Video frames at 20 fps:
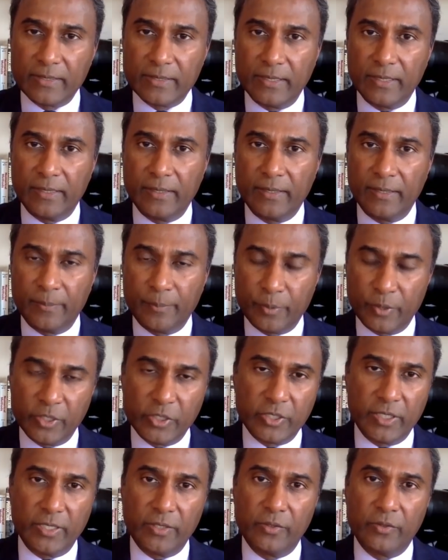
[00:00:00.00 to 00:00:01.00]
I
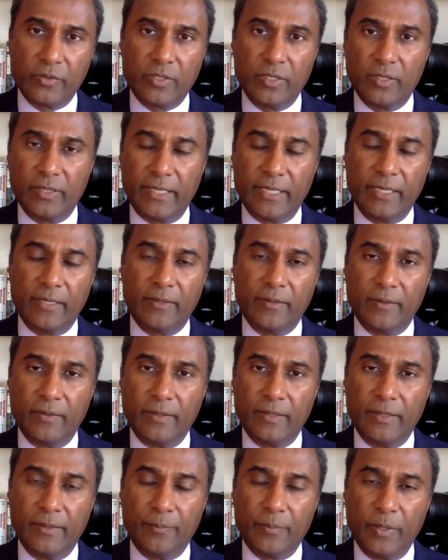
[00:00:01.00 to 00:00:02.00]
appreciate you letting
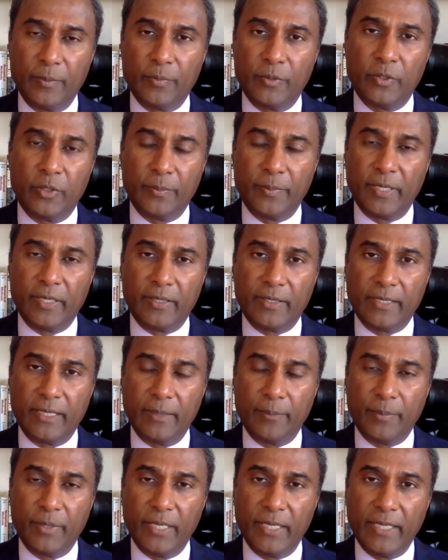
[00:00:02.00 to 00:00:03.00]
people know about our
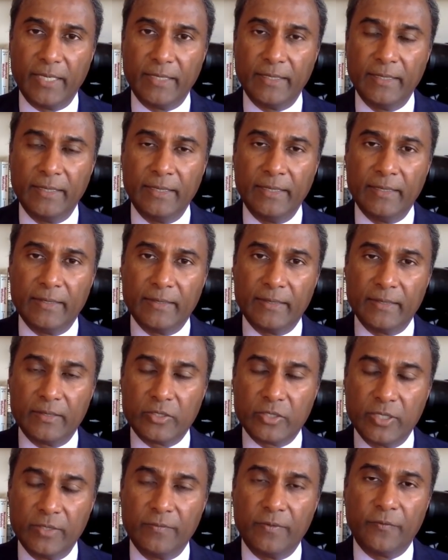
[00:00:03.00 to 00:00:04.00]
campaign, the
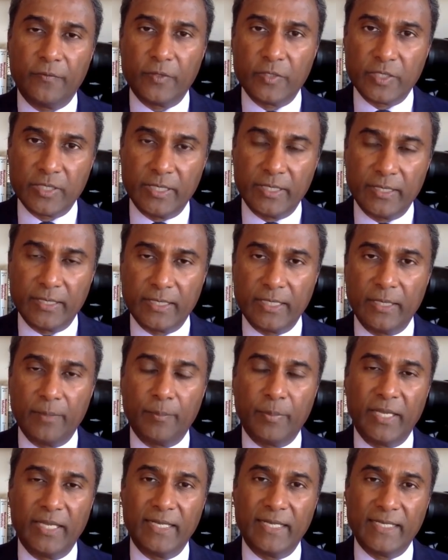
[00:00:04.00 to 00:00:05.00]
Shiva for Senate
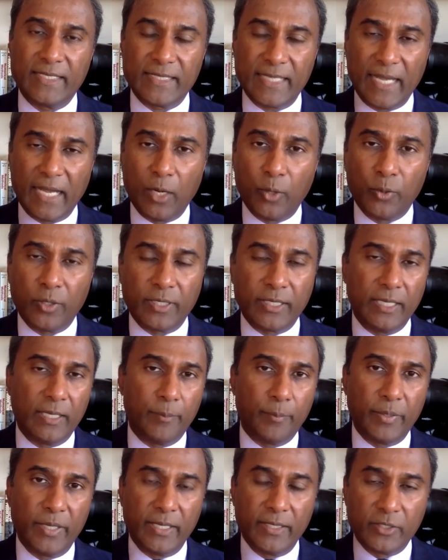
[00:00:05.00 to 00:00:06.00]
campaign, it's our
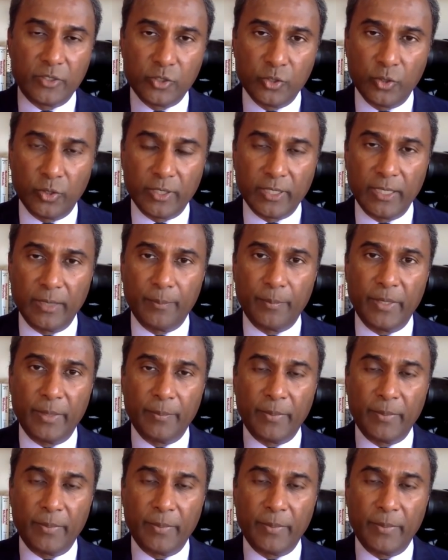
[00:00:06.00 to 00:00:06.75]
campaign, it's your campaign.